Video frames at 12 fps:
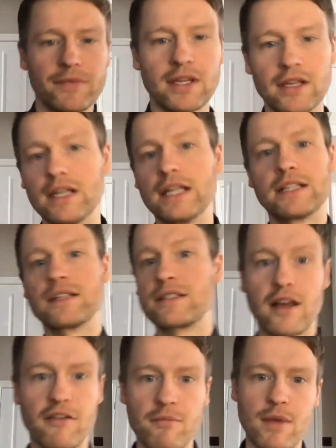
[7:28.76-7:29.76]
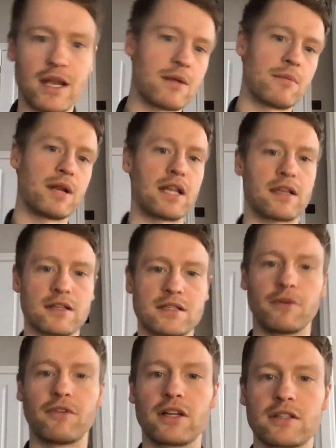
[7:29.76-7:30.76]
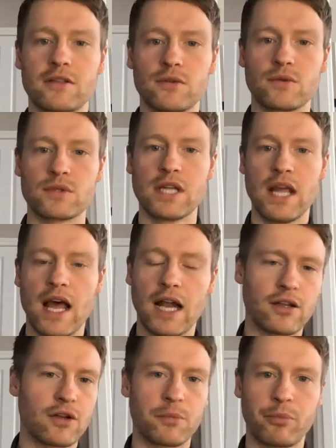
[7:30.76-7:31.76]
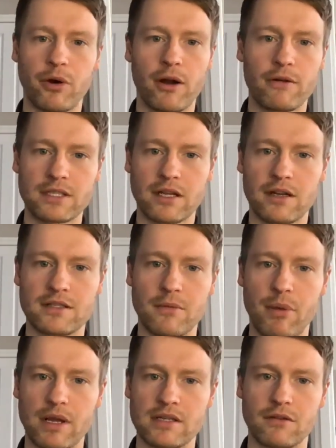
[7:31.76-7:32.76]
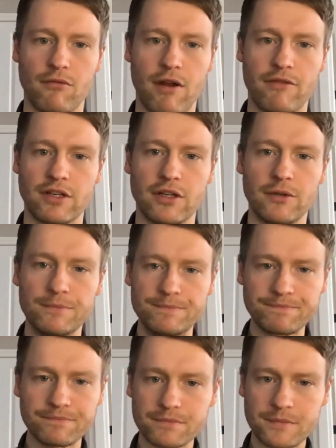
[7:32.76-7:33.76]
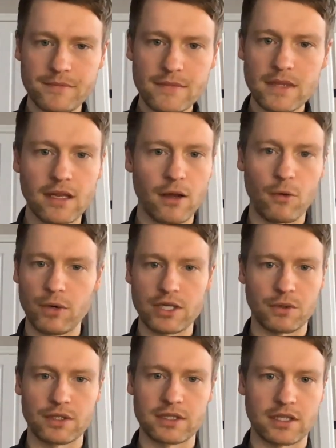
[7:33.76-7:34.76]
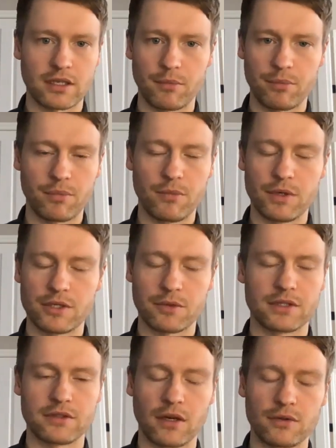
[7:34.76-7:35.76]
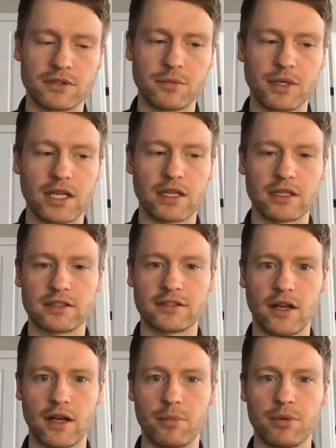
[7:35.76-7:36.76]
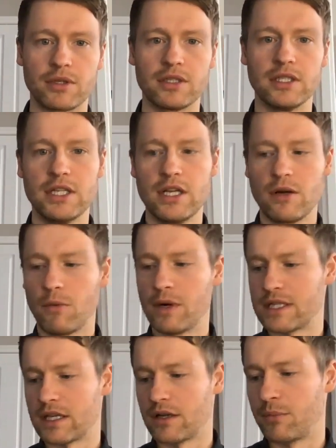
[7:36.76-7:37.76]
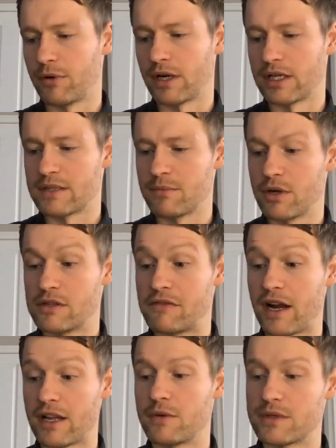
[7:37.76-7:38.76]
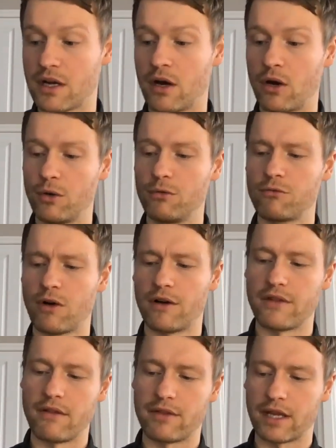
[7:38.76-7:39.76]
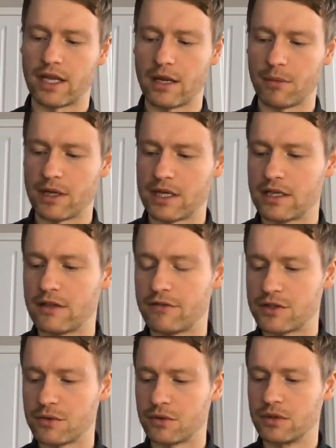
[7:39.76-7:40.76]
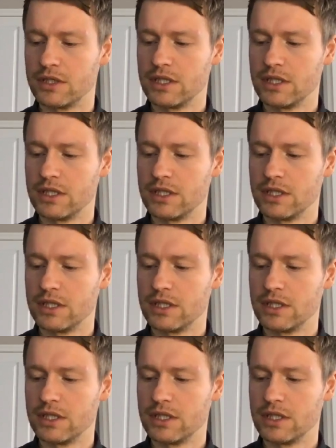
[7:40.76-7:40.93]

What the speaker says: you need to serve many, many customer verticals, and you've got to prioritize them based on revenue. Which ones are ultimately going to sign up, and where's it going to bring us most value as a whole, rather than thinking about the individual